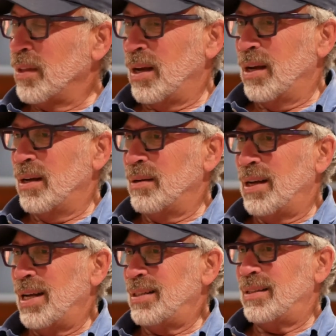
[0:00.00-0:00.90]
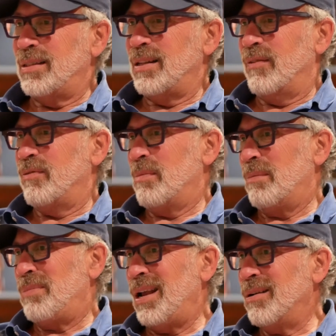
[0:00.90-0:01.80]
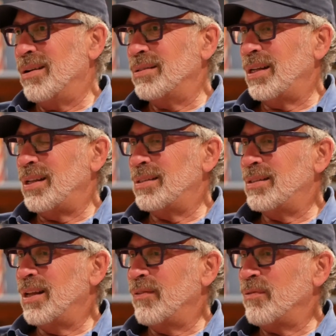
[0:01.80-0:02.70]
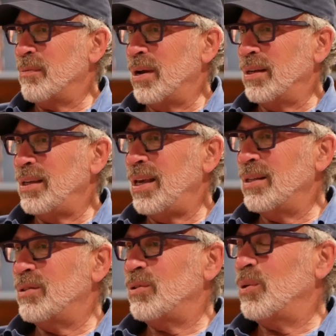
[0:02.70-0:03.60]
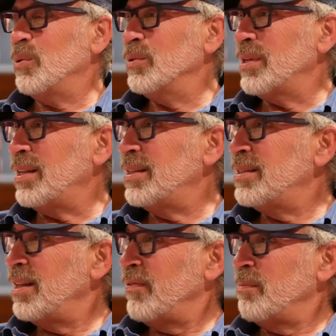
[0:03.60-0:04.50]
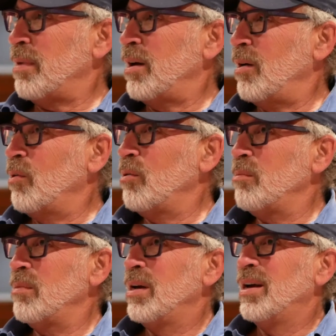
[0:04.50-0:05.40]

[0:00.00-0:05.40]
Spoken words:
I did stuff for my parents. I did stuff for my kids' schools. I did stuff in my home.